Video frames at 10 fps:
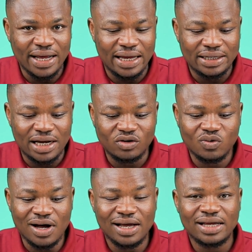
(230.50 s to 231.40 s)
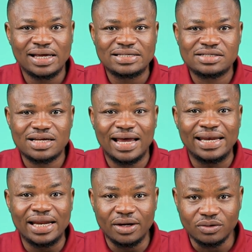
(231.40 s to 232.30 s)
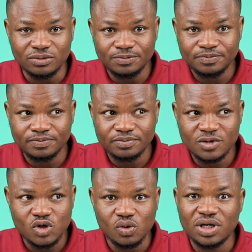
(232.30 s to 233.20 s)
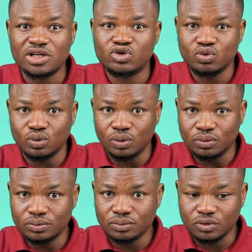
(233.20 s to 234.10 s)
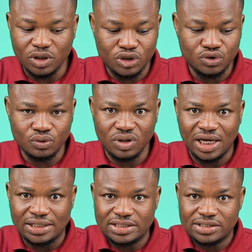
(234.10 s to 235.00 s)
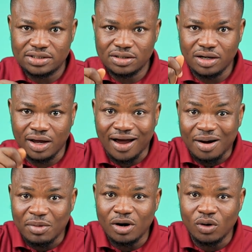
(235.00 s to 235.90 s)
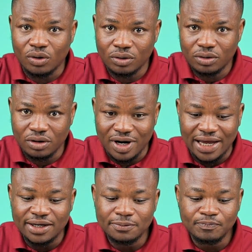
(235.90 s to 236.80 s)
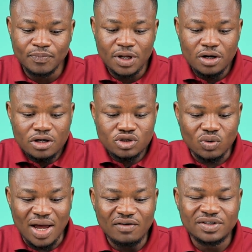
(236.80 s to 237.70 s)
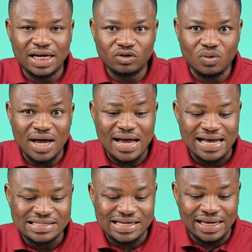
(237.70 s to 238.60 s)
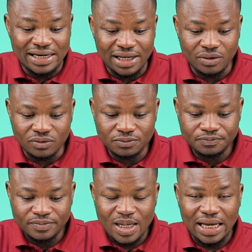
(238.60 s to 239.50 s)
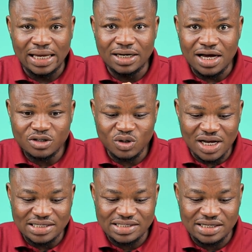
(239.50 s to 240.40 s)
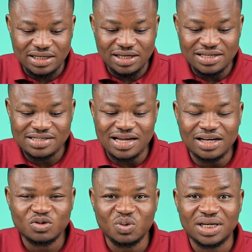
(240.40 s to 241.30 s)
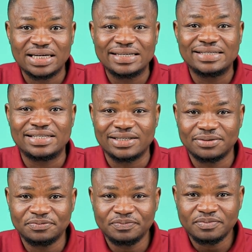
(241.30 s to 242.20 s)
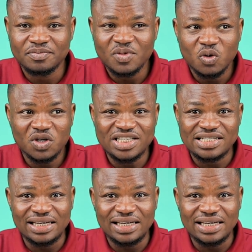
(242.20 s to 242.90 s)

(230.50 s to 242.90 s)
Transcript: and dadwa is a nail, so the tool what you hit a hammer on. All right, so we have dadwa as a nail, and as you can see, this starts with d, which is